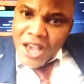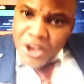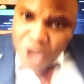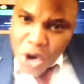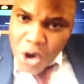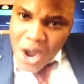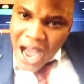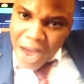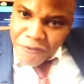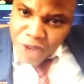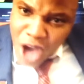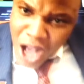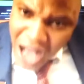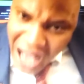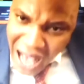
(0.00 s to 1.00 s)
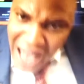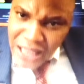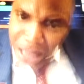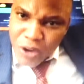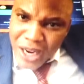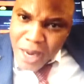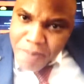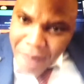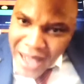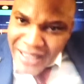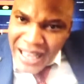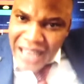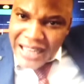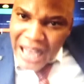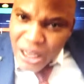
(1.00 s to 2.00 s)
You have not asked for the bank
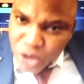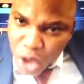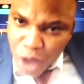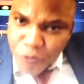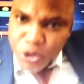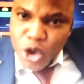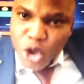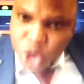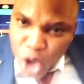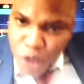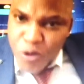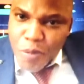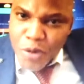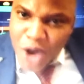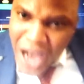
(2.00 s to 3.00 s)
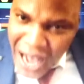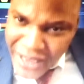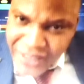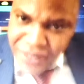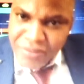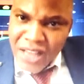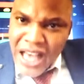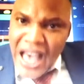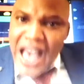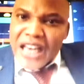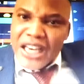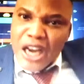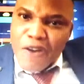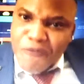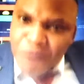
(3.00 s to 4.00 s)
account of Yusuf Buhari,
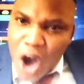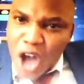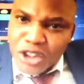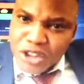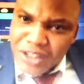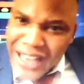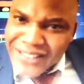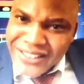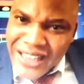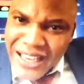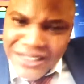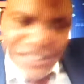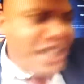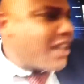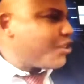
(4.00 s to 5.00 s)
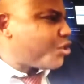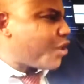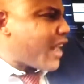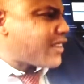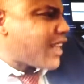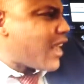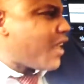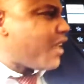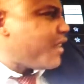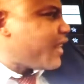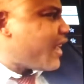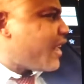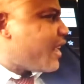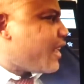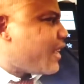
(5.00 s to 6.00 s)
the fourth largest, should I
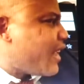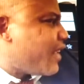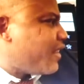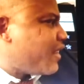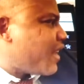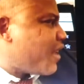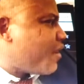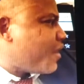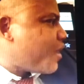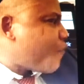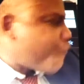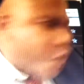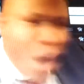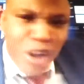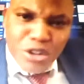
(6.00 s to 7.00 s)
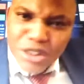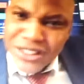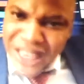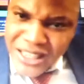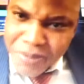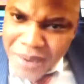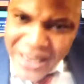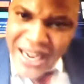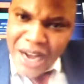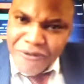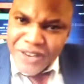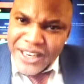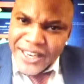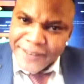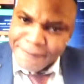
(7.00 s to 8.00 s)
say, the fourth richest man in
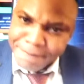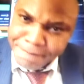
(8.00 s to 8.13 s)
Africa.